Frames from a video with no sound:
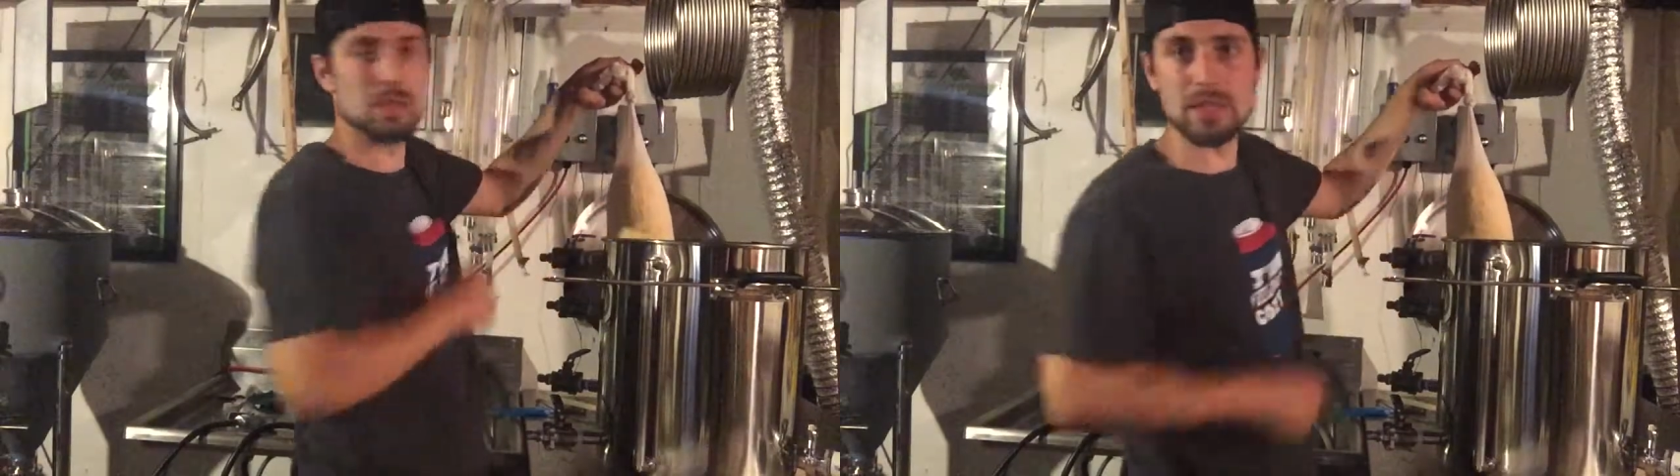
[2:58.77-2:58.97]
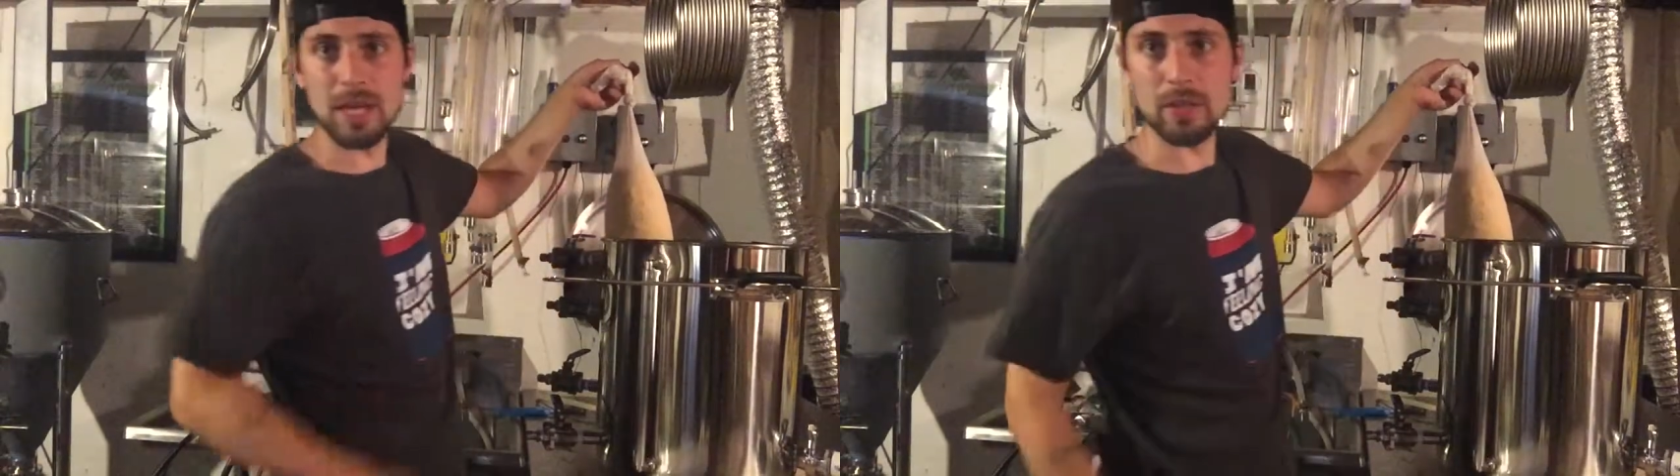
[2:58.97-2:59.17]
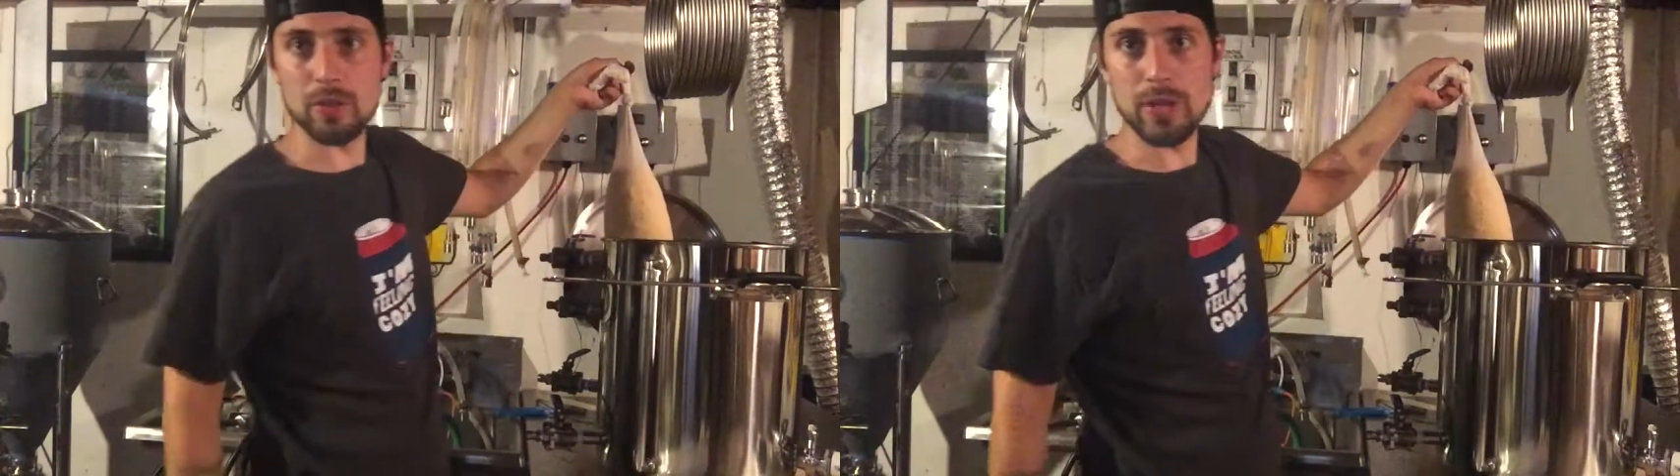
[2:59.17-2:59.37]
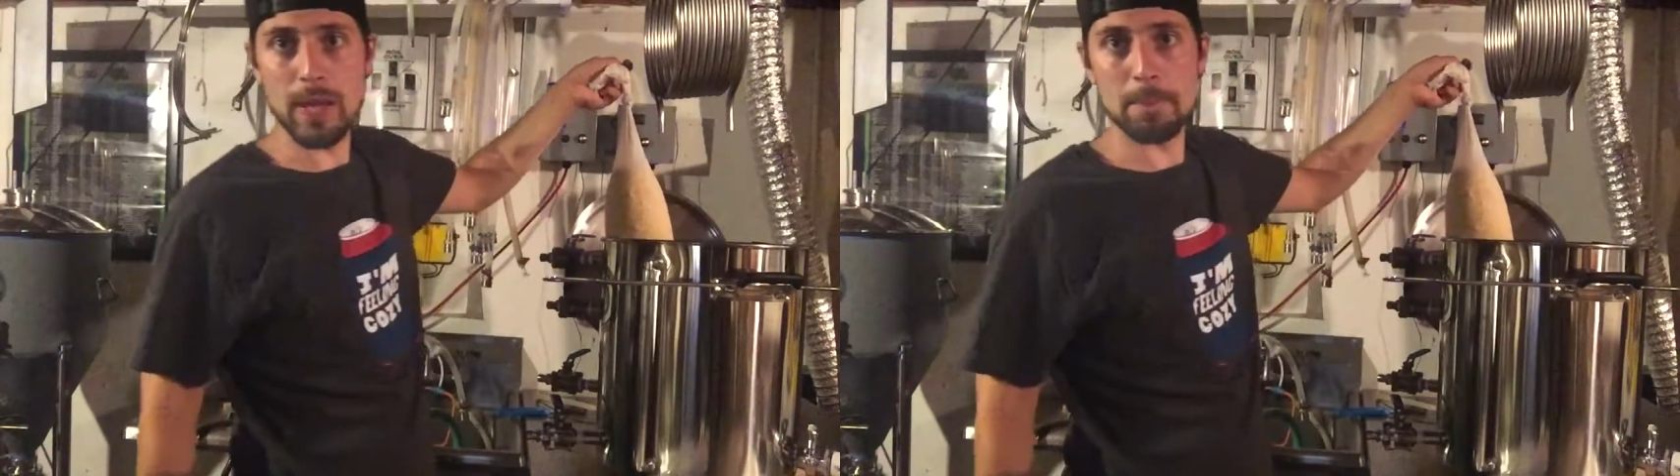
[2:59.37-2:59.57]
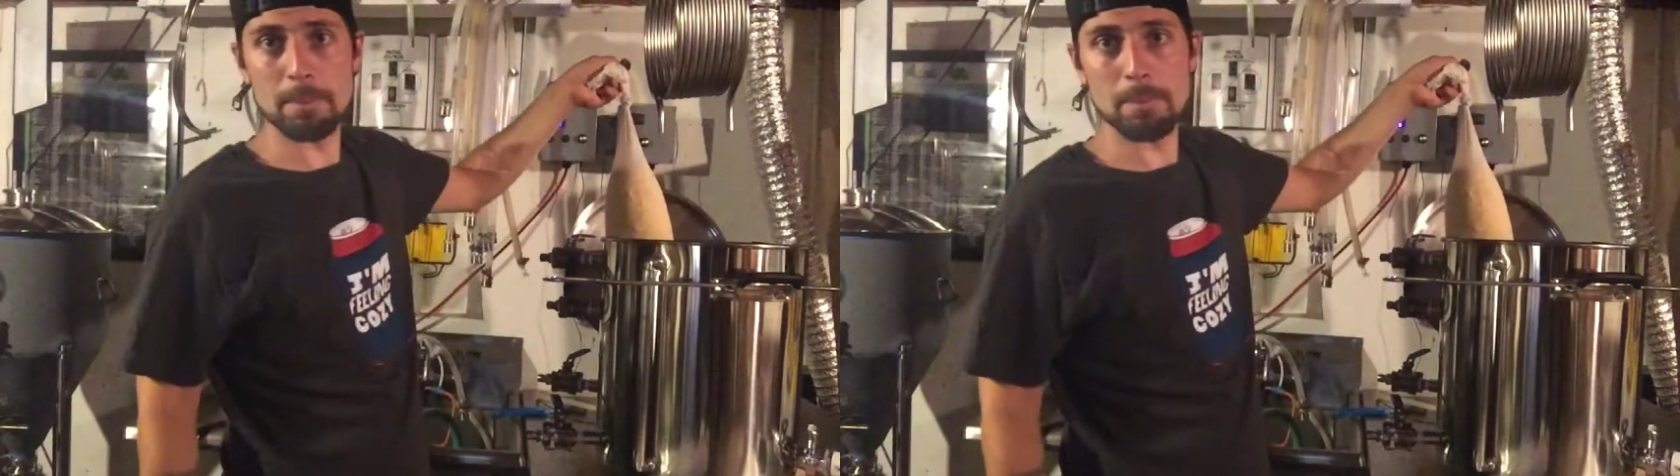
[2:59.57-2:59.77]
Tie a little
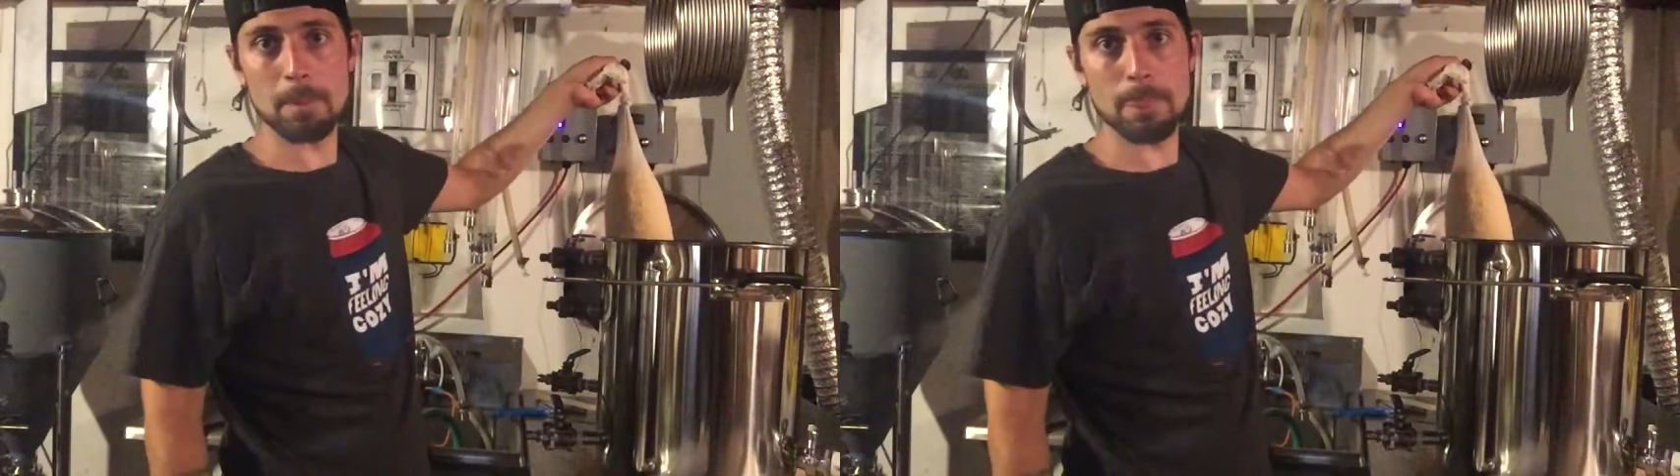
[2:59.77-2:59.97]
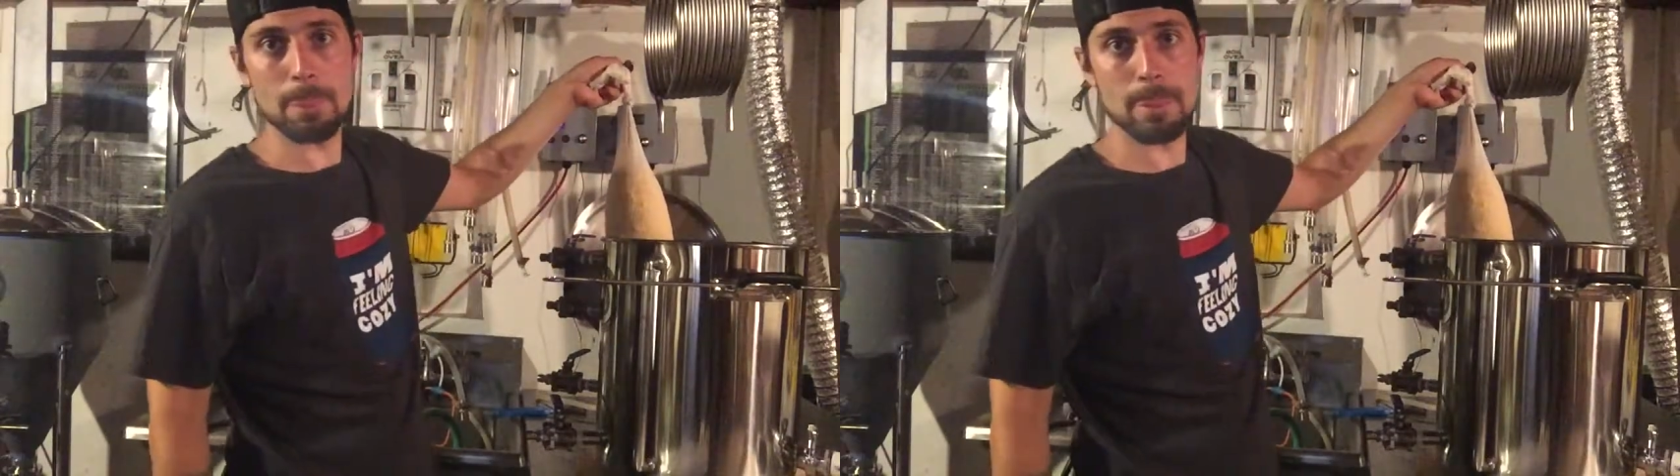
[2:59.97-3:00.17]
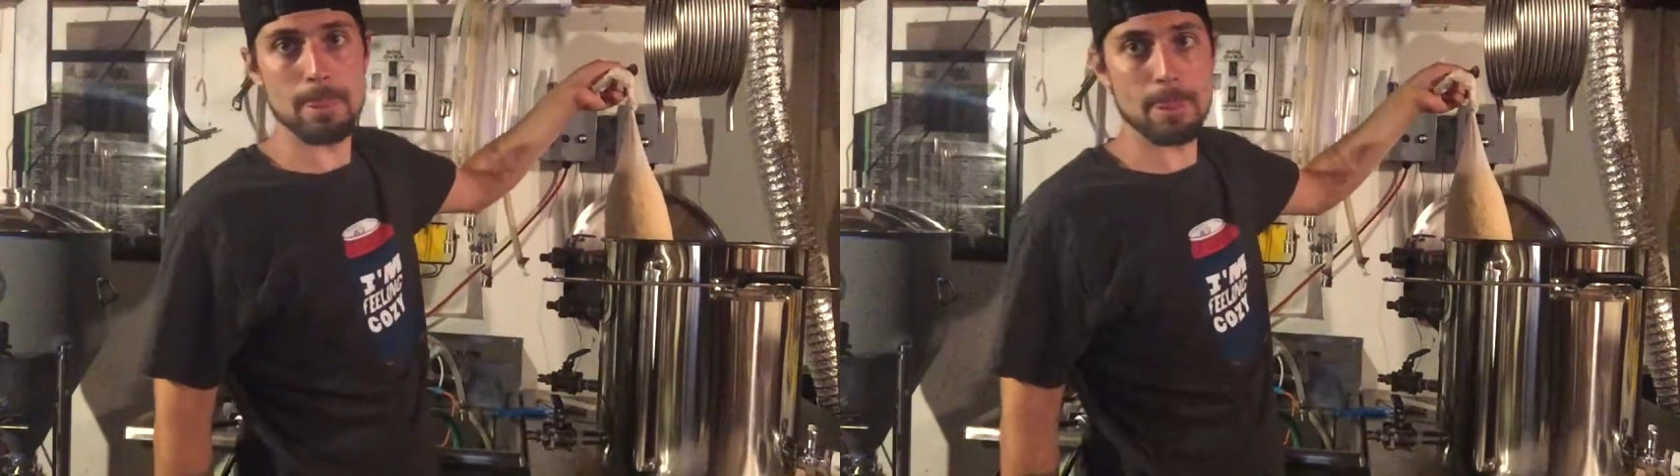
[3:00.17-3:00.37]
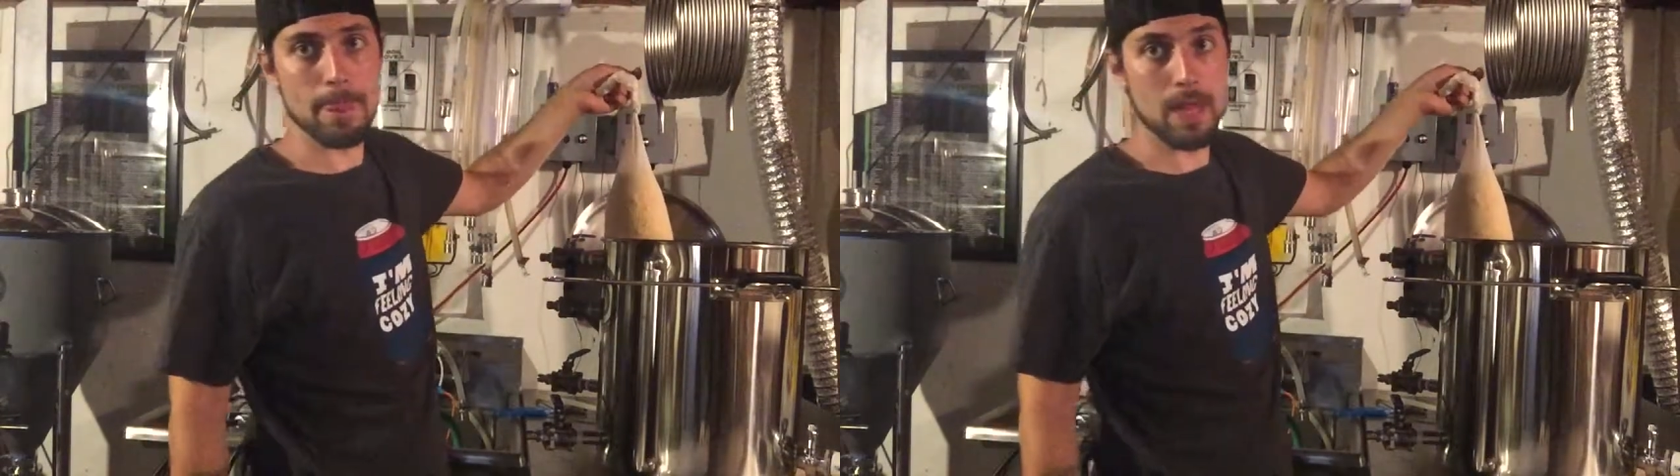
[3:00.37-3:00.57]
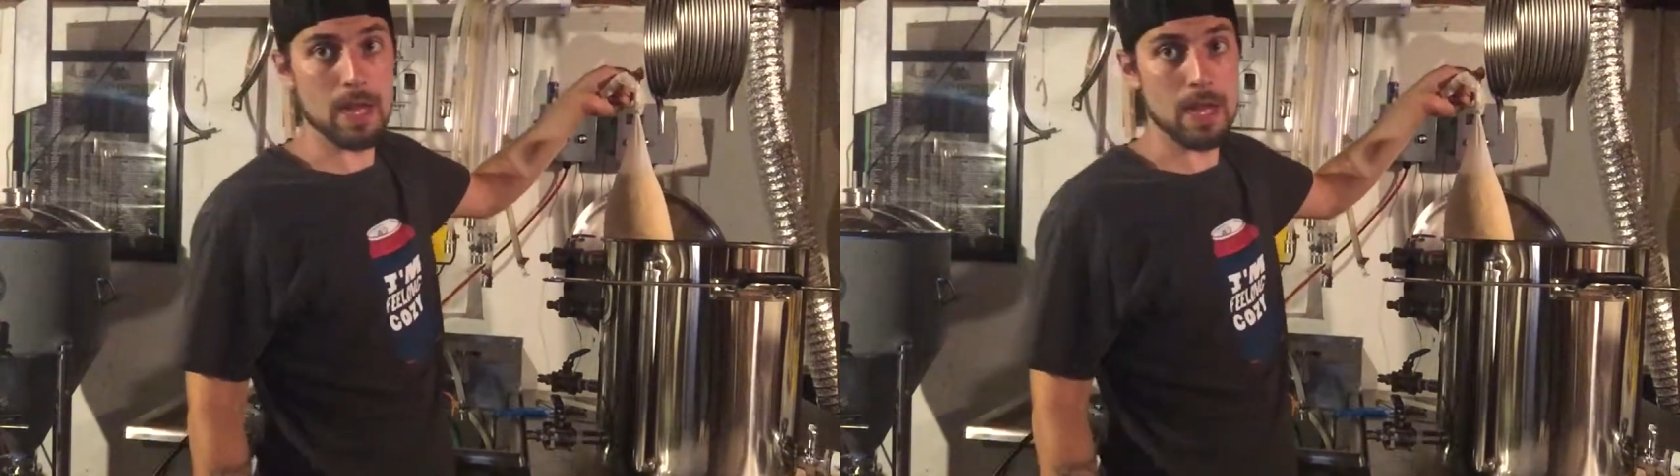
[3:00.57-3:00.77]
knot,
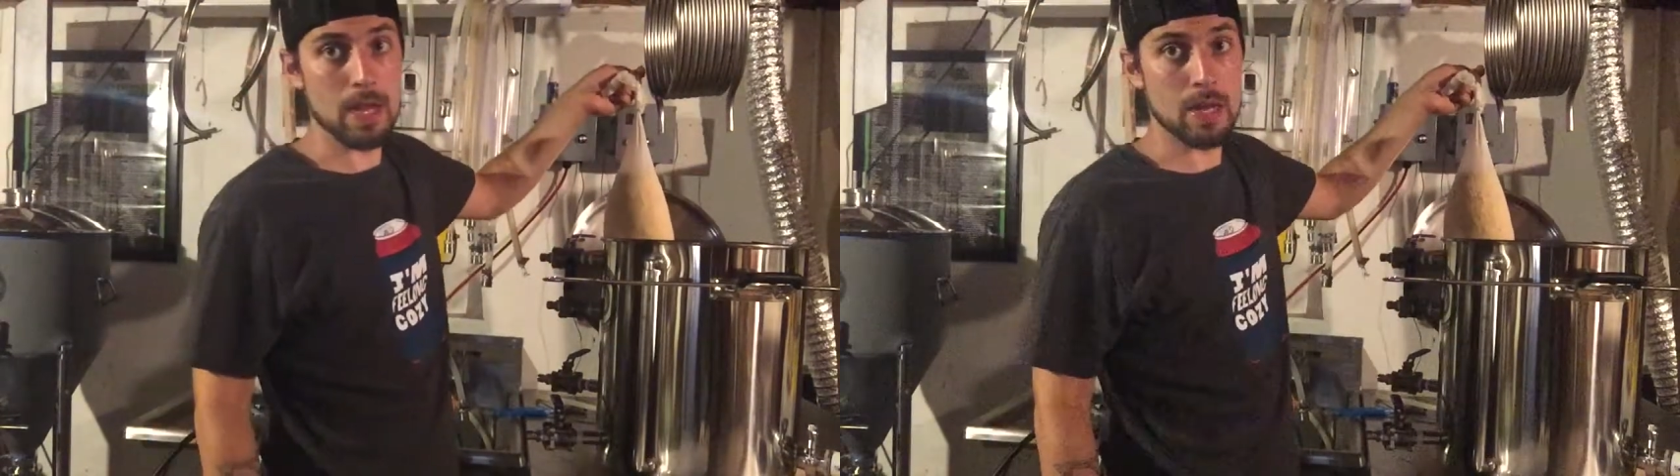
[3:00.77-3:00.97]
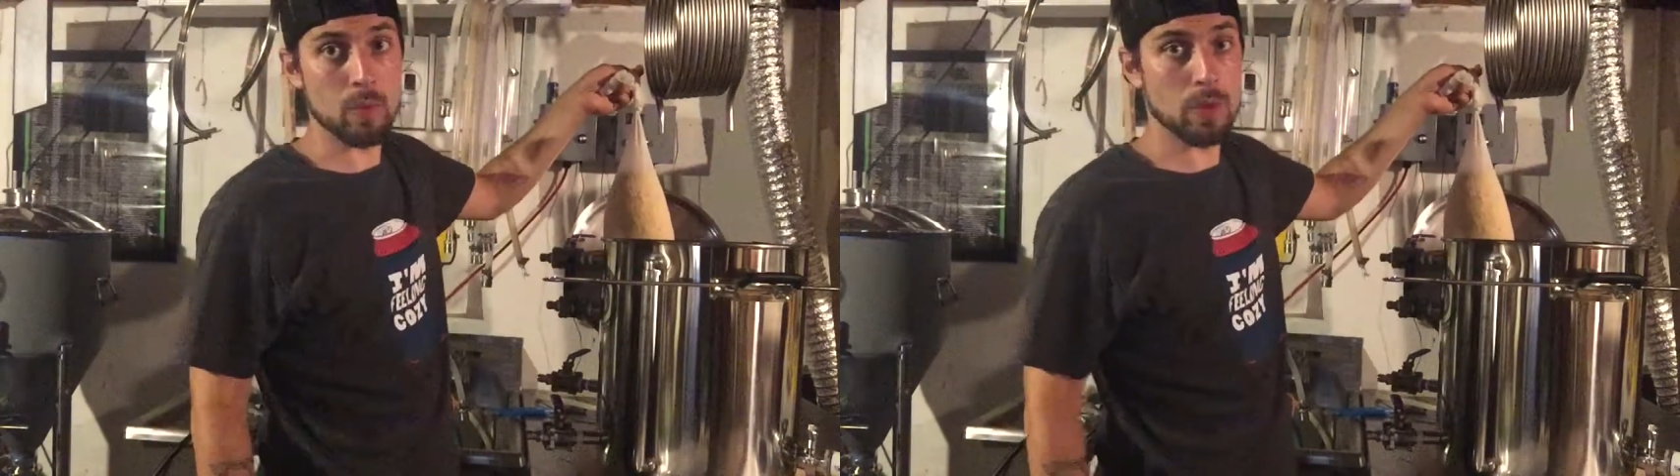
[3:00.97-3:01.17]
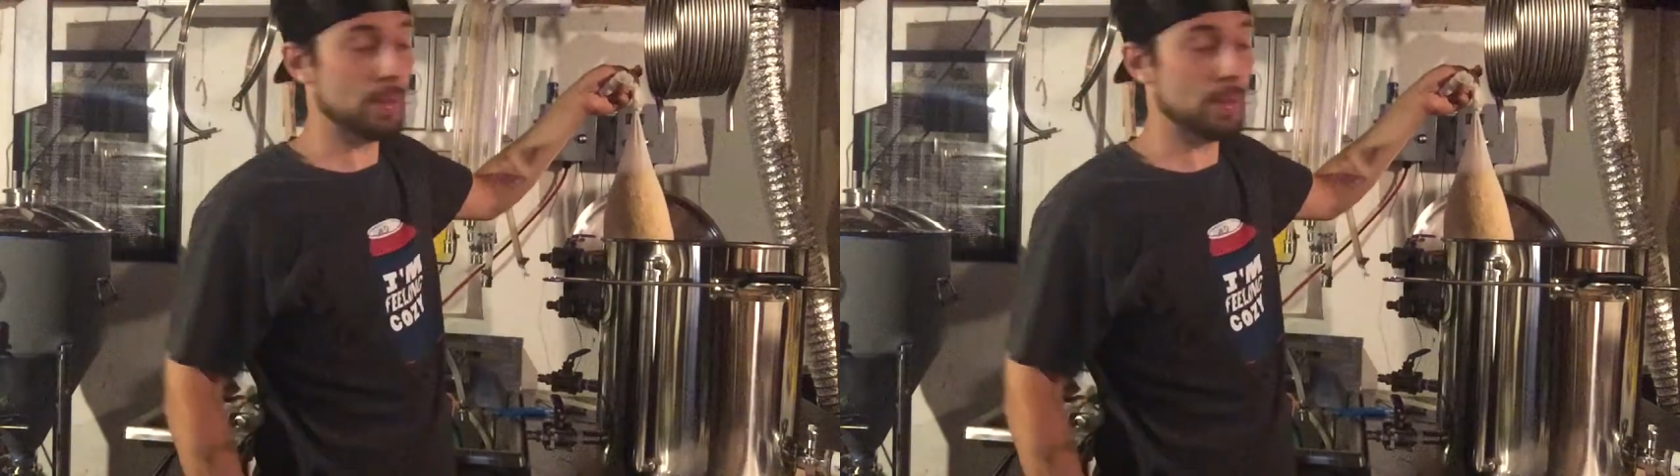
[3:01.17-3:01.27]
and away